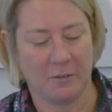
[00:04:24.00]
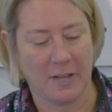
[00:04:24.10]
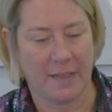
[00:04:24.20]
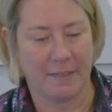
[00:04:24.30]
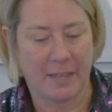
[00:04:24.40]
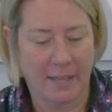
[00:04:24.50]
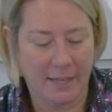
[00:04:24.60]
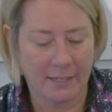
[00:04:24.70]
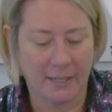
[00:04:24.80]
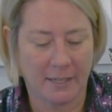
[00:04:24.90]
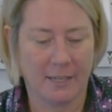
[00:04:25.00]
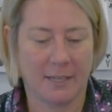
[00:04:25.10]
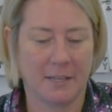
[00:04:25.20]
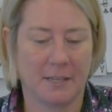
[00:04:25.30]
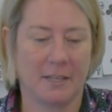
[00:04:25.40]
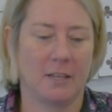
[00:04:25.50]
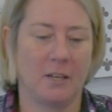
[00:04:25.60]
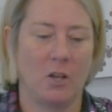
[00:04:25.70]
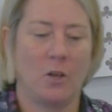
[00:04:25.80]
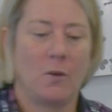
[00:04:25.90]
And then
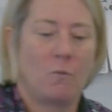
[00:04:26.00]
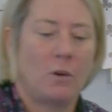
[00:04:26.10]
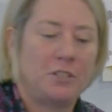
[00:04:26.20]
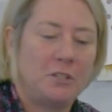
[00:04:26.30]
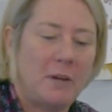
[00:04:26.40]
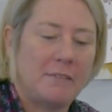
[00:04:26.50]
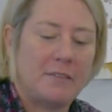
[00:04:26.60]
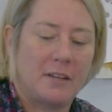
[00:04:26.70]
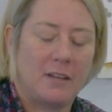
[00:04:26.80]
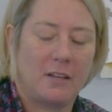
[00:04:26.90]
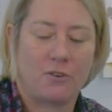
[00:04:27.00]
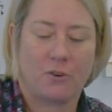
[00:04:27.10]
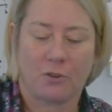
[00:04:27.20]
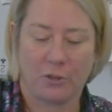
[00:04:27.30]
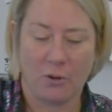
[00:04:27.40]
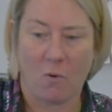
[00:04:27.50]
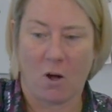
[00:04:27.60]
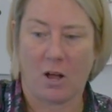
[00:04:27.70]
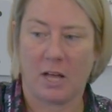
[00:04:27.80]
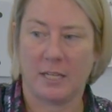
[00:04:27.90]
once you have your glue
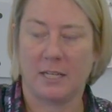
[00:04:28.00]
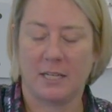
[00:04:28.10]
on,